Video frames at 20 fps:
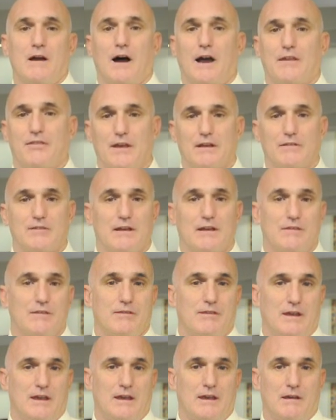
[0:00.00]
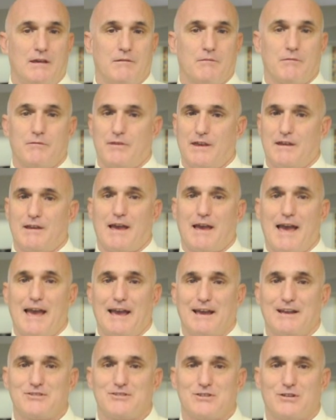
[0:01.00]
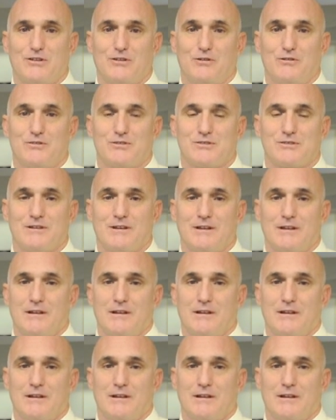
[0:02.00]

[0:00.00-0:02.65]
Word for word: I think that the, the A S U's